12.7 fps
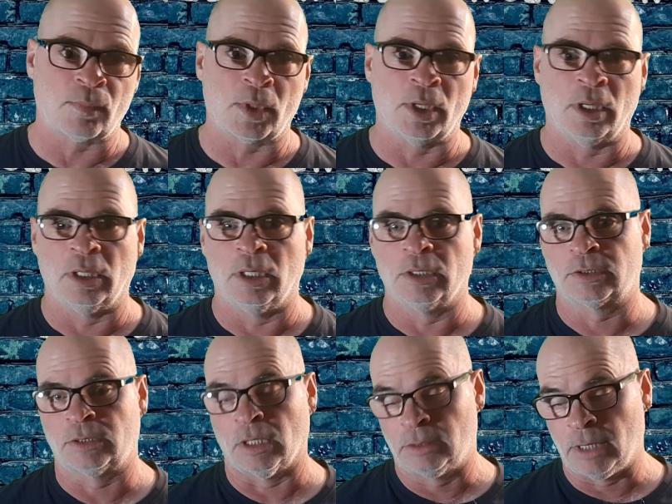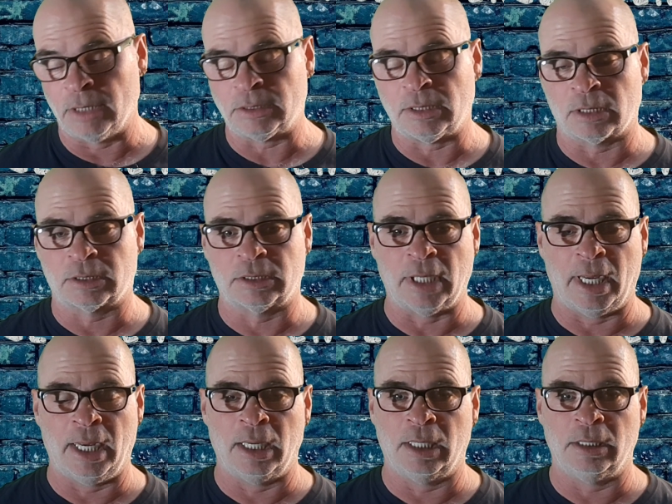the statistics
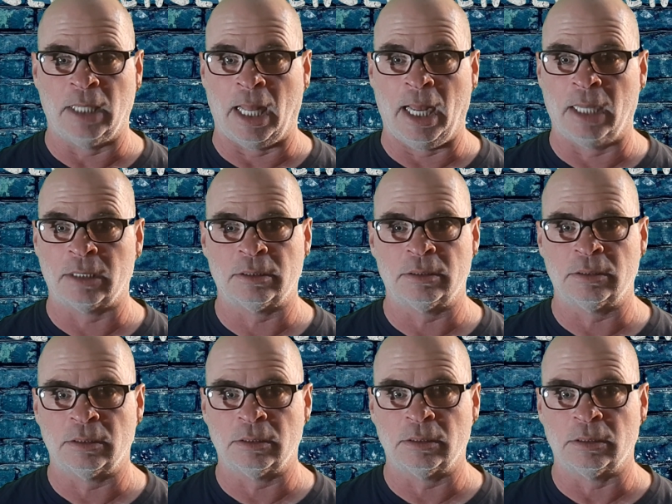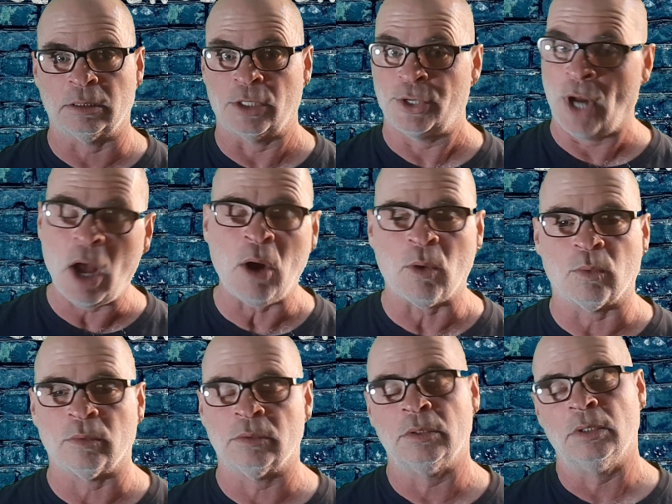say that
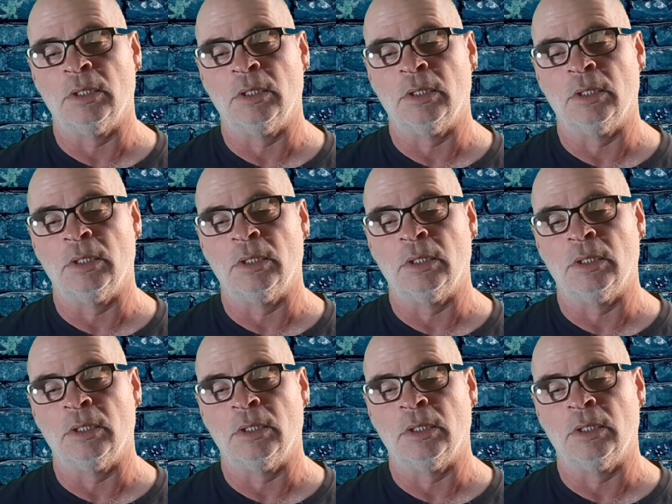no.